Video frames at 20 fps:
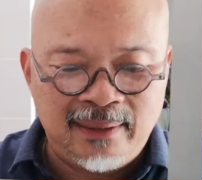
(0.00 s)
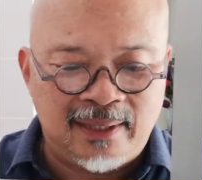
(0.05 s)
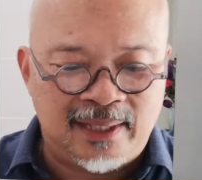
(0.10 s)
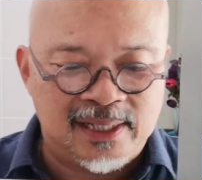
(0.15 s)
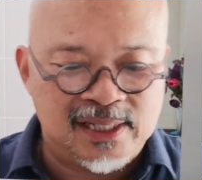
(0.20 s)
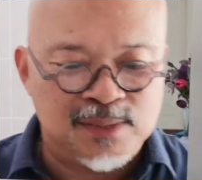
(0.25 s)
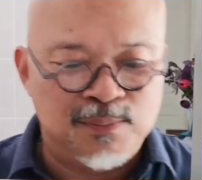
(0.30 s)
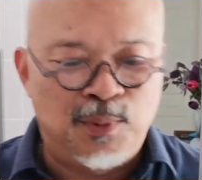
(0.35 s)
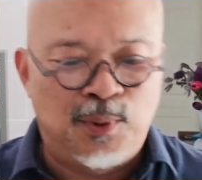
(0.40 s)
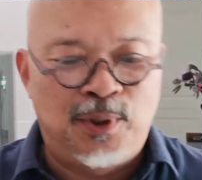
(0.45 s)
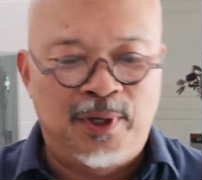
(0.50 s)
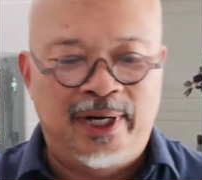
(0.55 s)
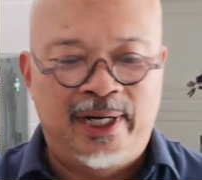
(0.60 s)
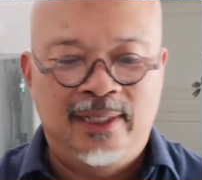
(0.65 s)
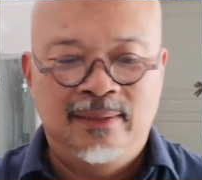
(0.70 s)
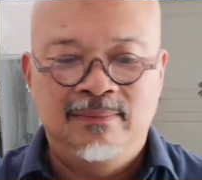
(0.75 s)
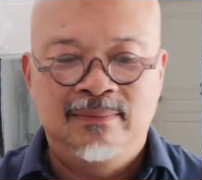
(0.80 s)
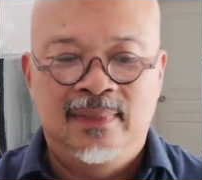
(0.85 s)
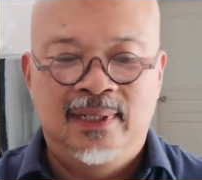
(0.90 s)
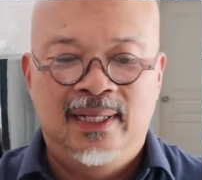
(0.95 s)
this
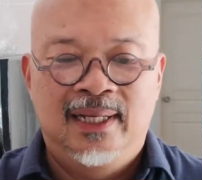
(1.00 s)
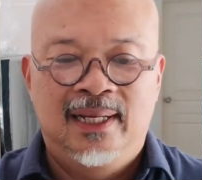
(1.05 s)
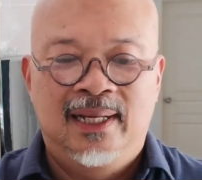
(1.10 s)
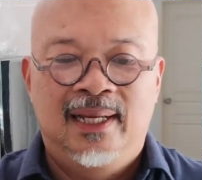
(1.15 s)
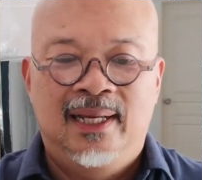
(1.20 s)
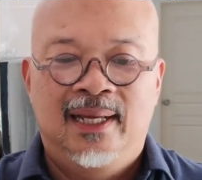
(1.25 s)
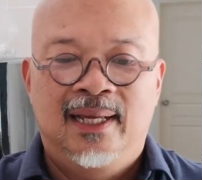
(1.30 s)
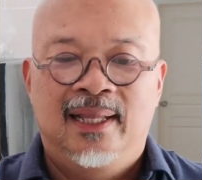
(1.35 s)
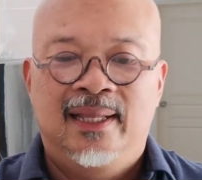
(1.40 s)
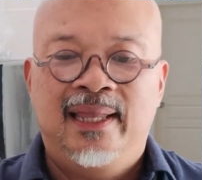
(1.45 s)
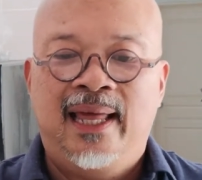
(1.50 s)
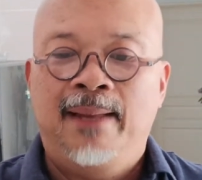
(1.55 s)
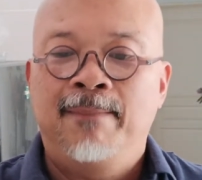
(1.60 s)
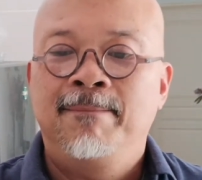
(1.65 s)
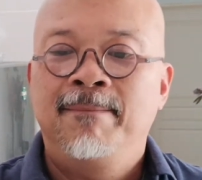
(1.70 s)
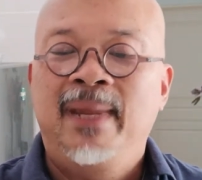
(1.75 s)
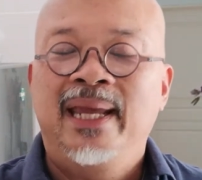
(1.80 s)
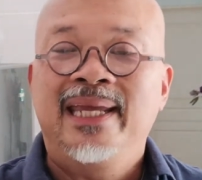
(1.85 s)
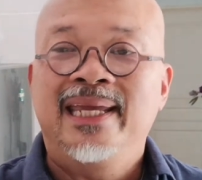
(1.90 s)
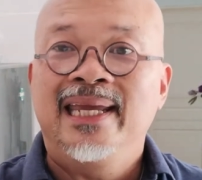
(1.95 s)
morning that
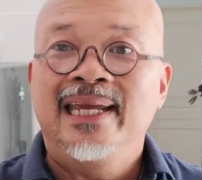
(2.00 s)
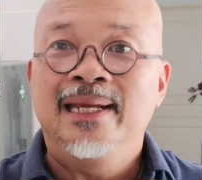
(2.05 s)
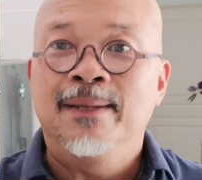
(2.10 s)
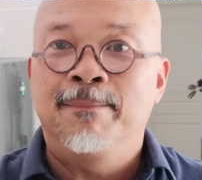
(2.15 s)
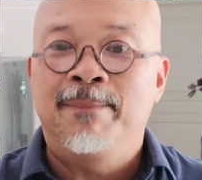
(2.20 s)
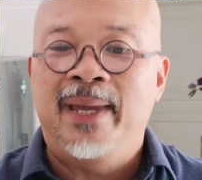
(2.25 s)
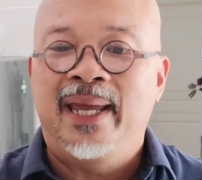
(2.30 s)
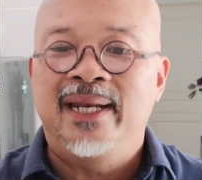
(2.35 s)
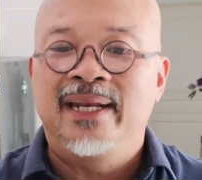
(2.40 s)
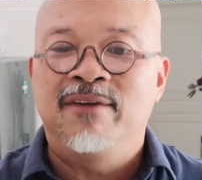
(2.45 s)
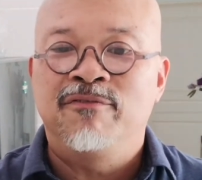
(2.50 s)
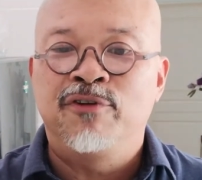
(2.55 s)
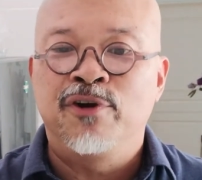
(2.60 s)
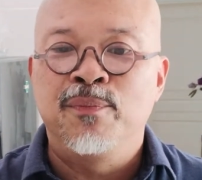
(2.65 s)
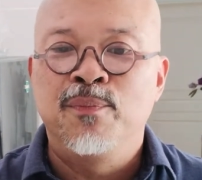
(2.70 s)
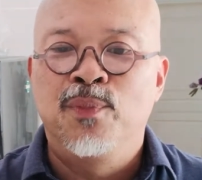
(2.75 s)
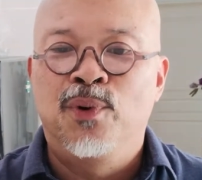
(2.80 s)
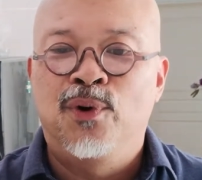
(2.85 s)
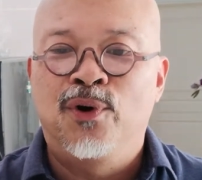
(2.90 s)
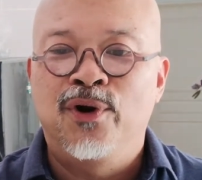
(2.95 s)
making a bed every
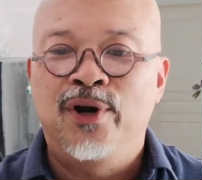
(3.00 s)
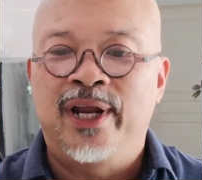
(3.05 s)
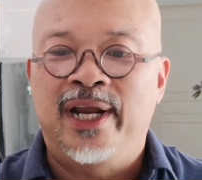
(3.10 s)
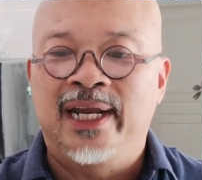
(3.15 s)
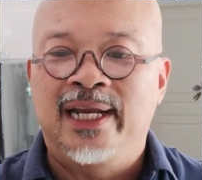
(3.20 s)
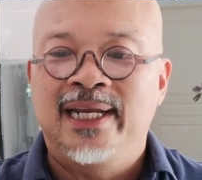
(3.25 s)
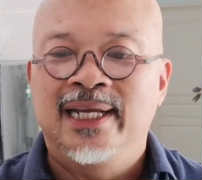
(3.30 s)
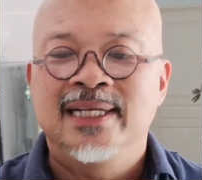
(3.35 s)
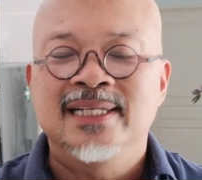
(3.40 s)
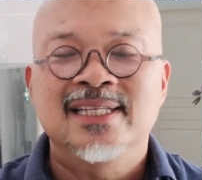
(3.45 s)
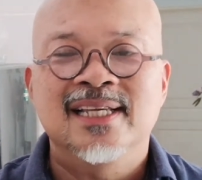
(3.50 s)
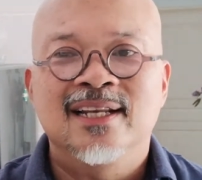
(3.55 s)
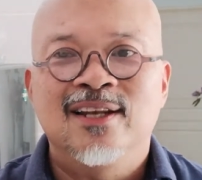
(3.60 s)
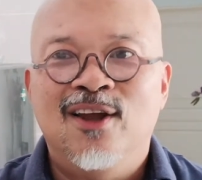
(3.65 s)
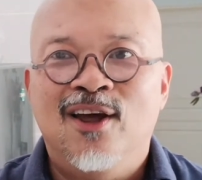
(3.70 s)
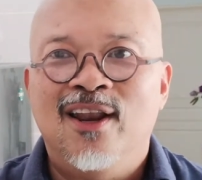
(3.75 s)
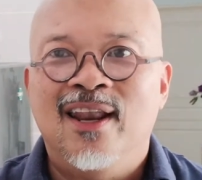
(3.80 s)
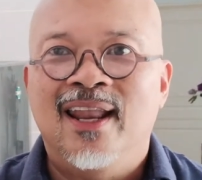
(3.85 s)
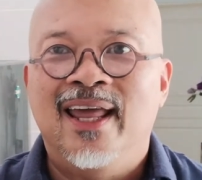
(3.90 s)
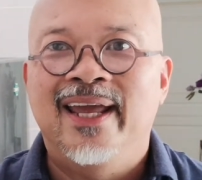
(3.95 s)
morning is a
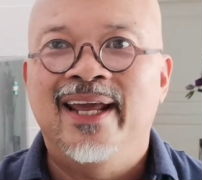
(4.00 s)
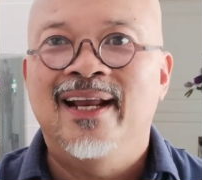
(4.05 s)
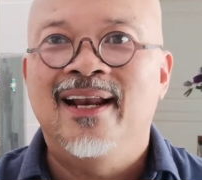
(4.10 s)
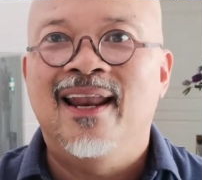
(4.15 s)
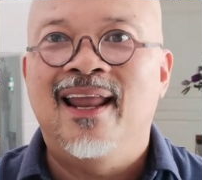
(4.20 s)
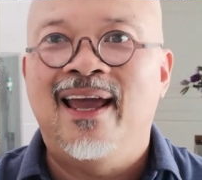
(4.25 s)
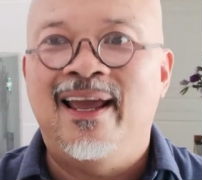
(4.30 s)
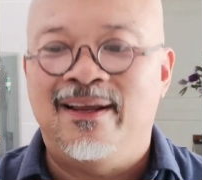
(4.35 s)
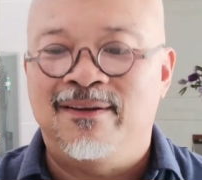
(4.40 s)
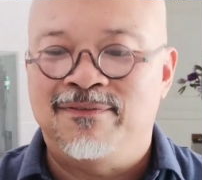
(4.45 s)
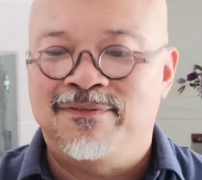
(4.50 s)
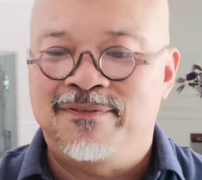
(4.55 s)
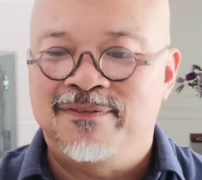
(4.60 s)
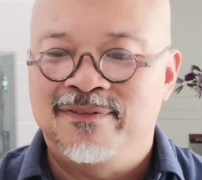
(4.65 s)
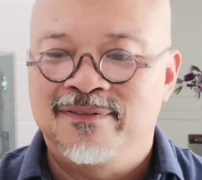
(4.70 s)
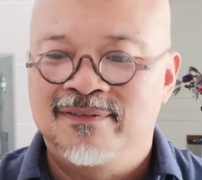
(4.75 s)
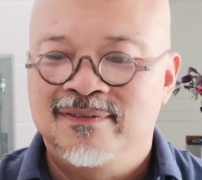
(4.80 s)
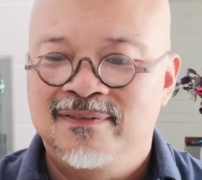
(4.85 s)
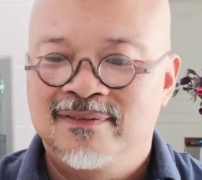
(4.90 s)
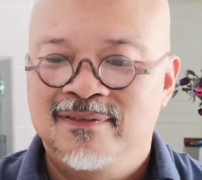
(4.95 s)
lot like life.